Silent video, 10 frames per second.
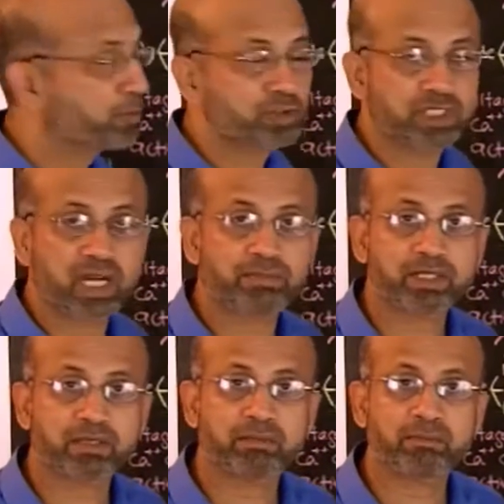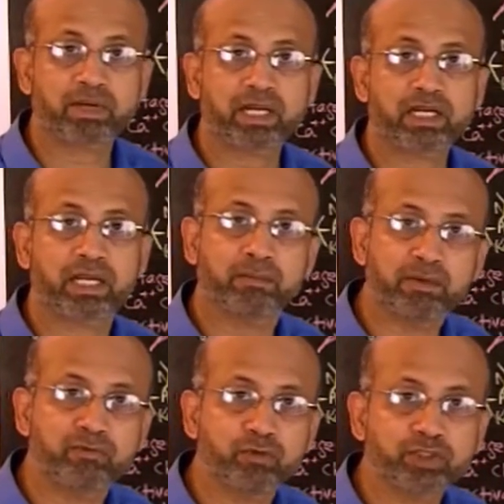a postsynaptic membrane
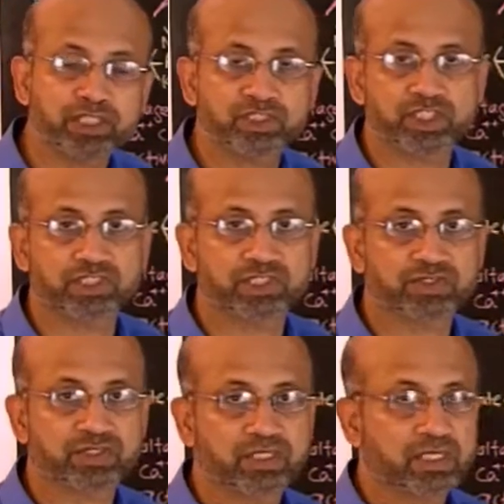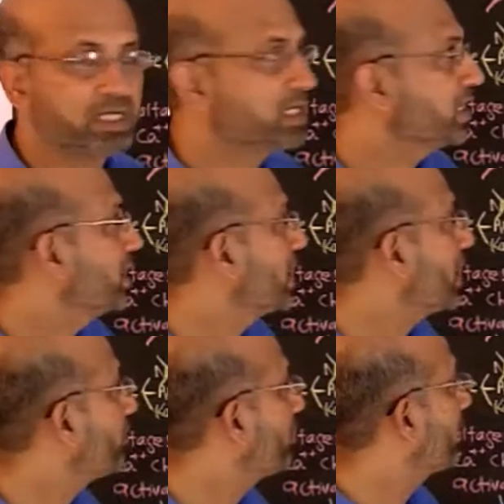hemifusion changes.
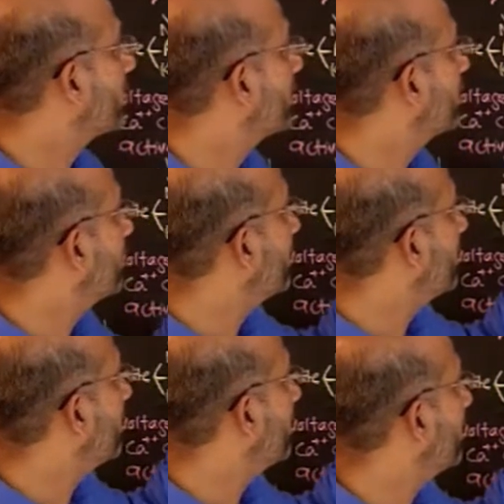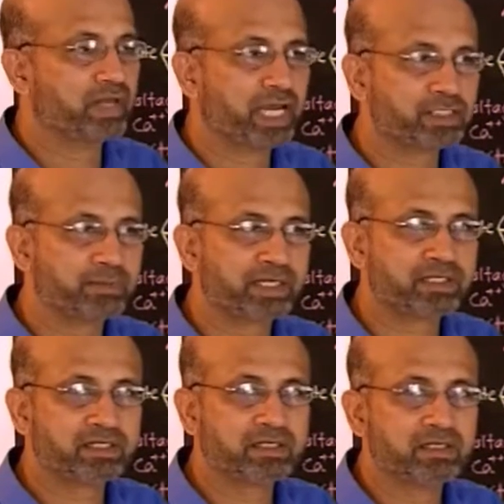However, we
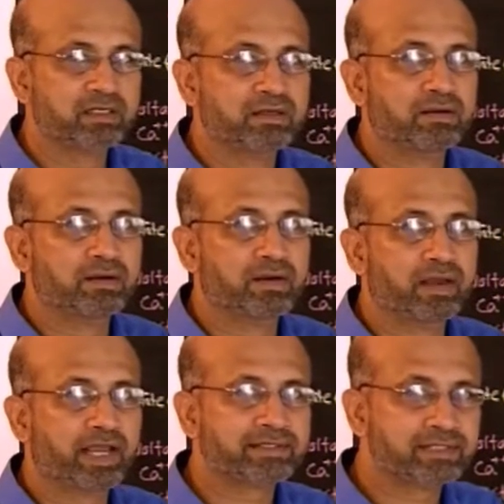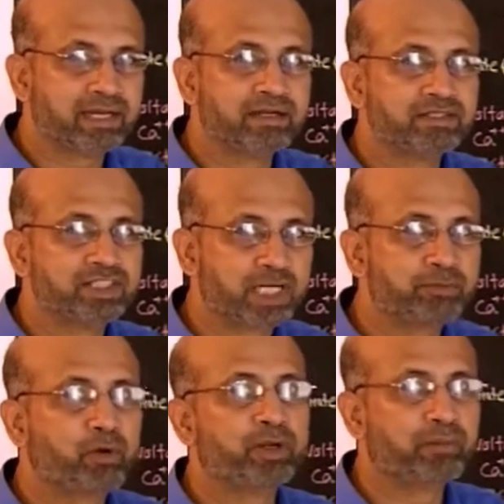expect excellent
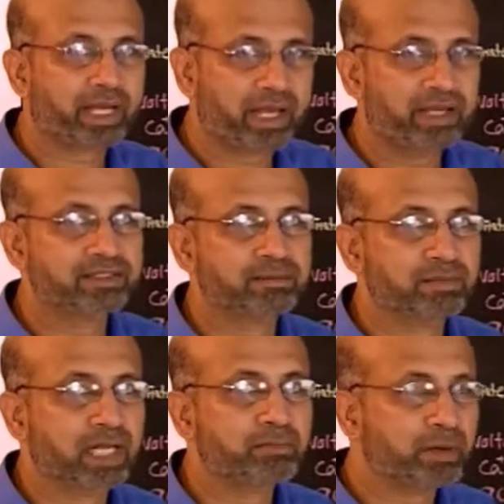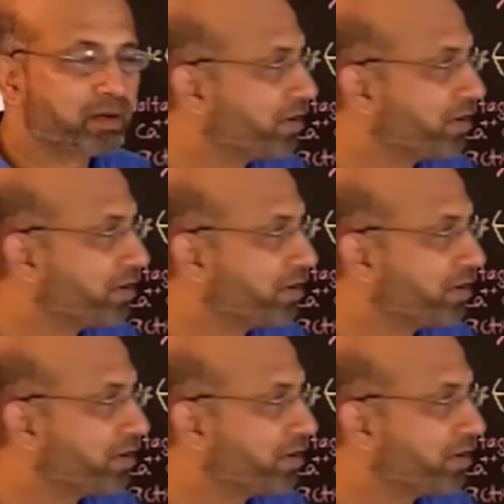checkpoint mechanism that